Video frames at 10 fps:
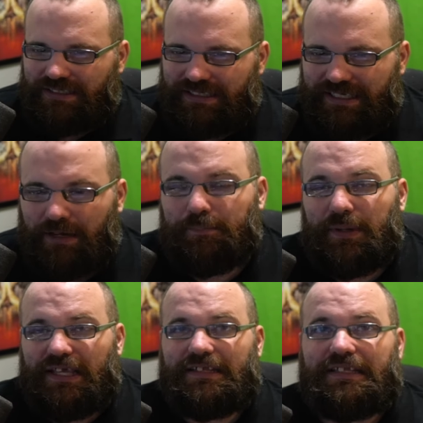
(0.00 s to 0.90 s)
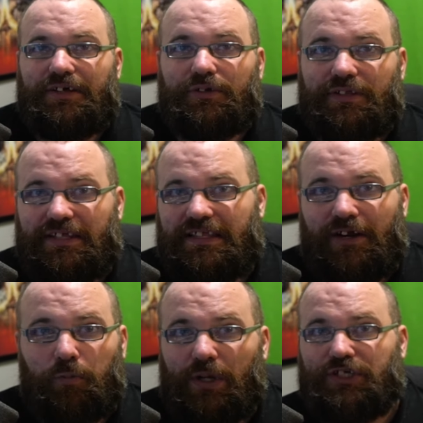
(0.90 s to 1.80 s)
could be literally their
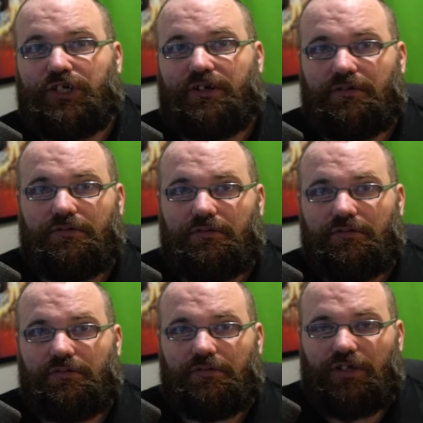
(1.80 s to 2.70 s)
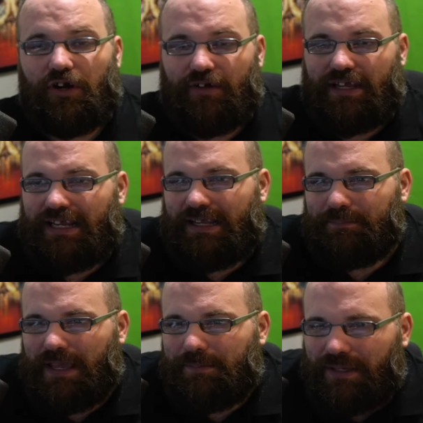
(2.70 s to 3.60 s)
Witcher. And
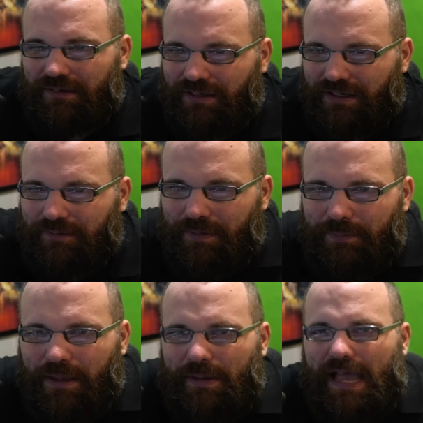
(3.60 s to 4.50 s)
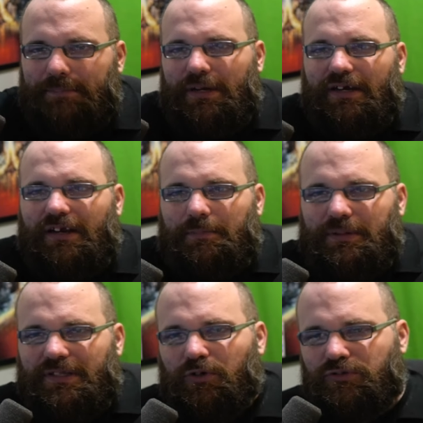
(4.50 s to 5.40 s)
maybe I'm hyping it up a
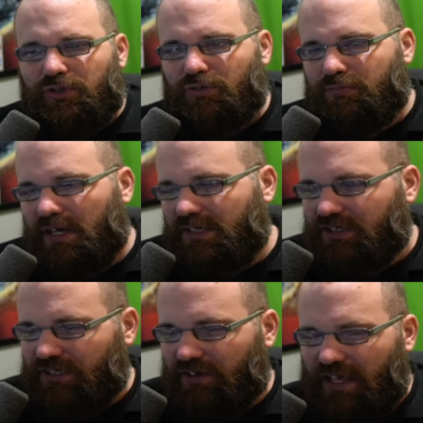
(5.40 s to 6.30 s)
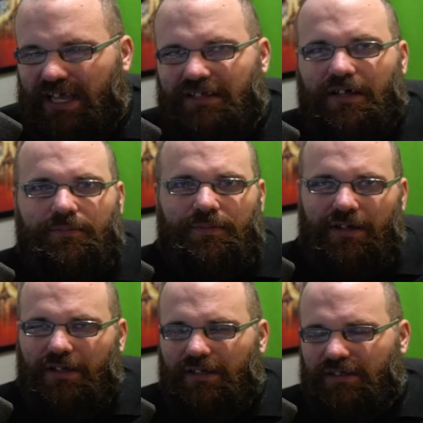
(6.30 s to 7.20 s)
little too much. I love
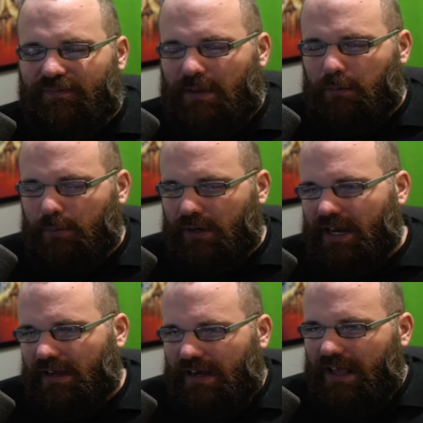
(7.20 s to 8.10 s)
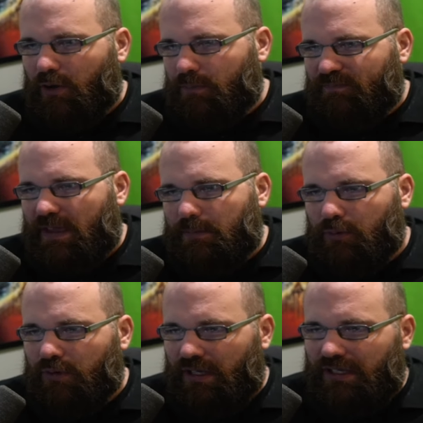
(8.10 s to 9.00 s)
the Fable brand, and I hope
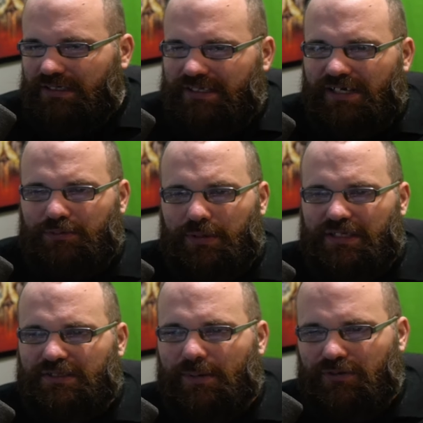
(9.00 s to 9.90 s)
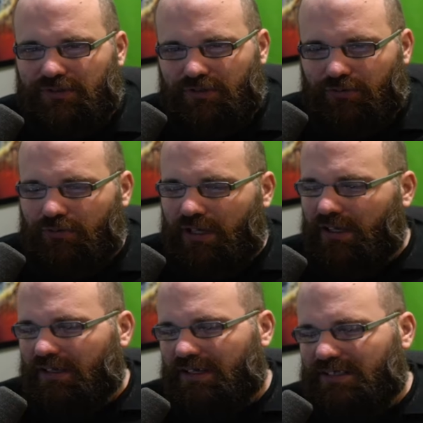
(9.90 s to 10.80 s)
Fable does what it's supposed to.
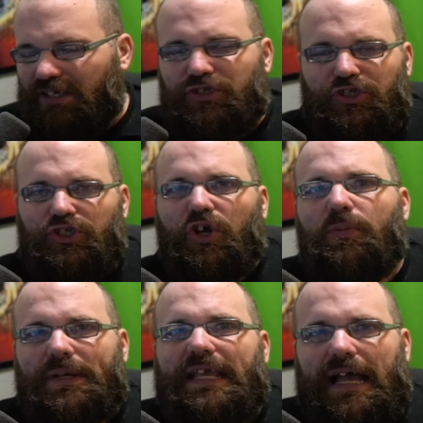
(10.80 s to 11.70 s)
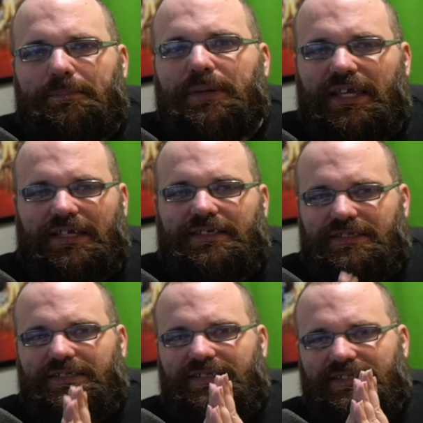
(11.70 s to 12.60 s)
There's so many
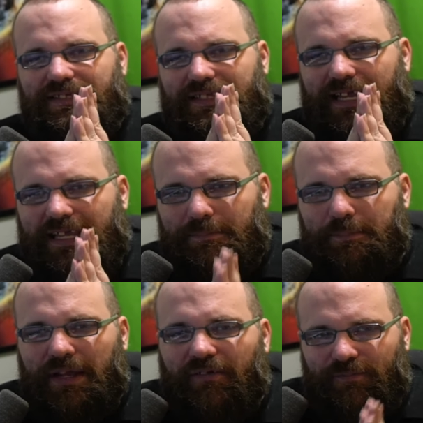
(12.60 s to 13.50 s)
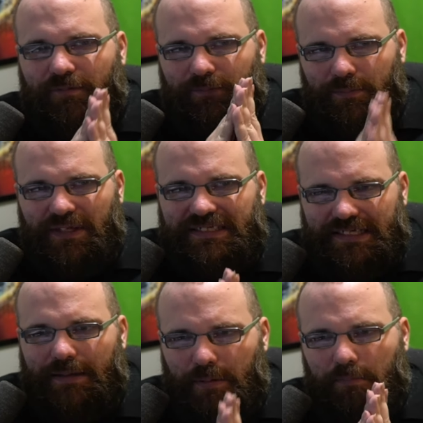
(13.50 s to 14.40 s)
IPs that could benefit from this
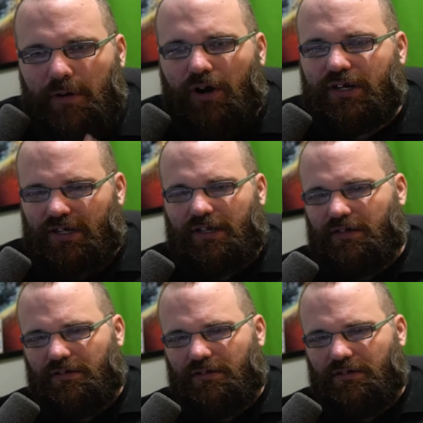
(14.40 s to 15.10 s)
type of marketing,